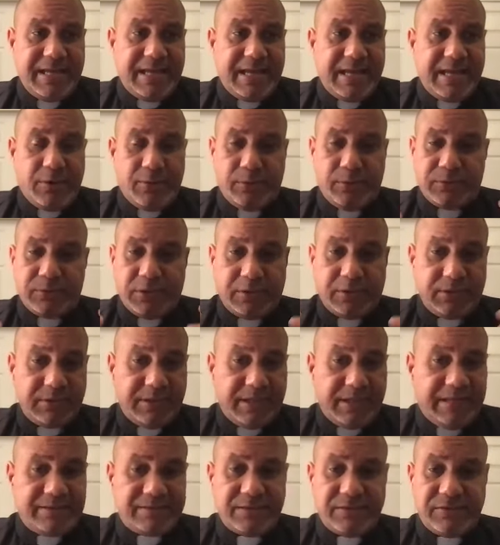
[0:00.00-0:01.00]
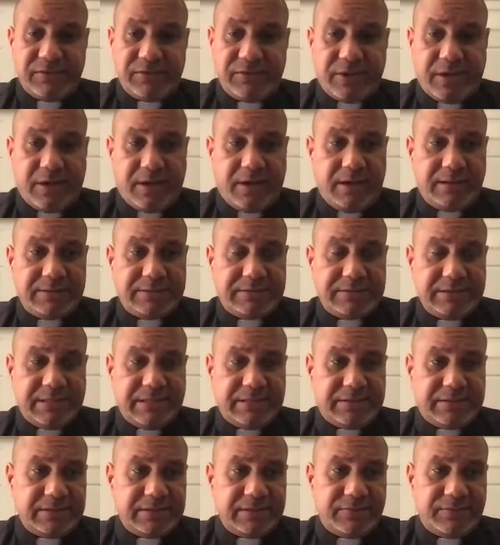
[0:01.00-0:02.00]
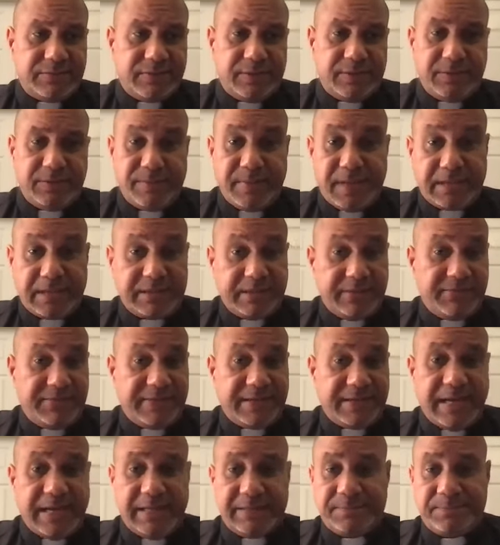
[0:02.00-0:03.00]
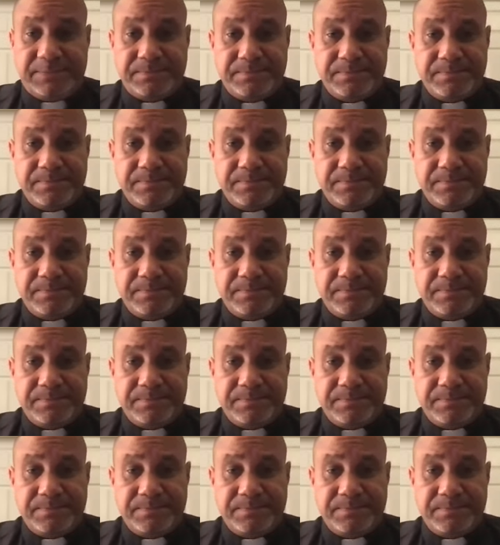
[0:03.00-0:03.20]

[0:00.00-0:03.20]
And the lessons are the lessons from the Magnificat.